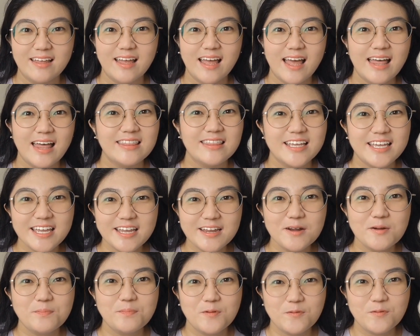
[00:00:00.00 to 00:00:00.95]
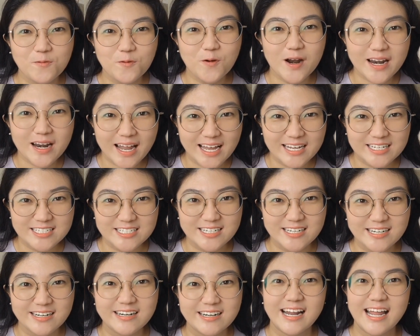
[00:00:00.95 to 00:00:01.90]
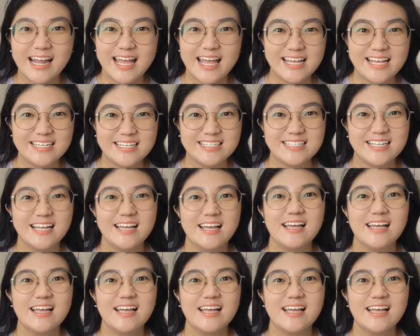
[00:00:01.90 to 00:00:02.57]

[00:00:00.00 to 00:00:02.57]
and the year before last year is